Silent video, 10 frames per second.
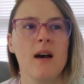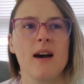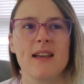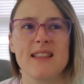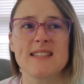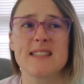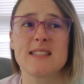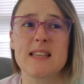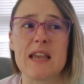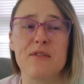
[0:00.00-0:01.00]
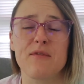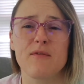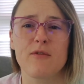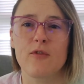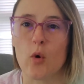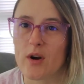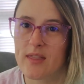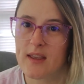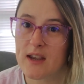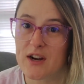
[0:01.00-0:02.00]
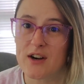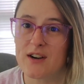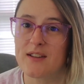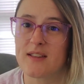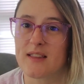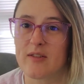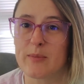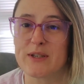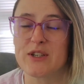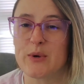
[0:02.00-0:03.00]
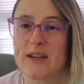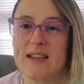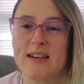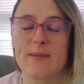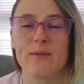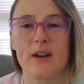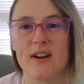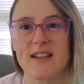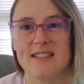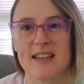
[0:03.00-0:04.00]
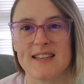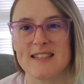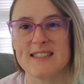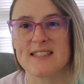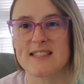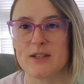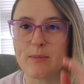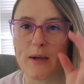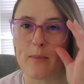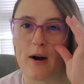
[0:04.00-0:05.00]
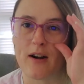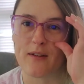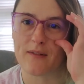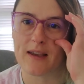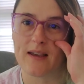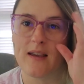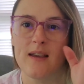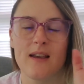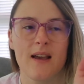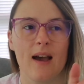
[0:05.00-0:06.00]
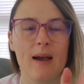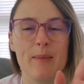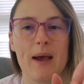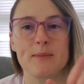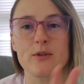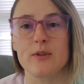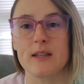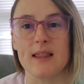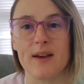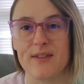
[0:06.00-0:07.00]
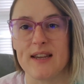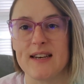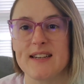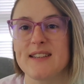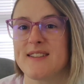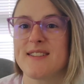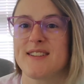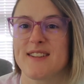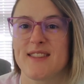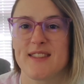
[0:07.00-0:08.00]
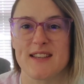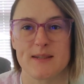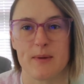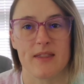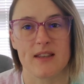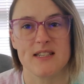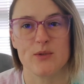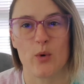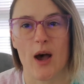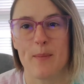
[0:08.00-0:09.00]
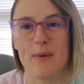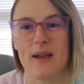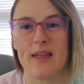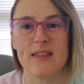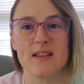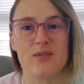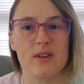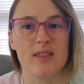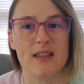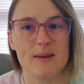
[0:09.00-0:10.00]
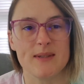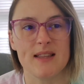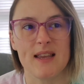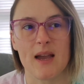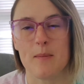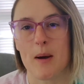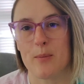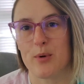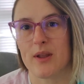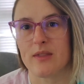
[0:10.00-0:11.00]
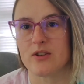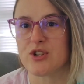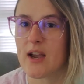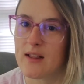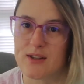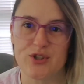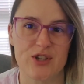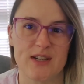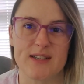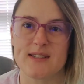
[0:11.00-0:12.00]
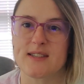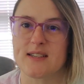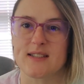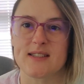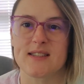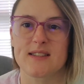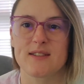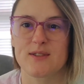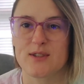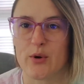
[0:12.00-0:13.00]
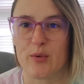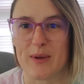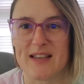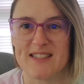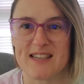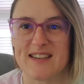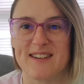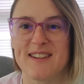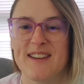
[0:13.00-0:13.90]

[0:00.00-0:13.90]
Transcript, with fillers: Uh, this is the fourth year that they've been doing it and I'm very excited to still be a part of it. I'm absolutely loving this monthly swap and the different themes that they come up with, the challenges. It's so amazing.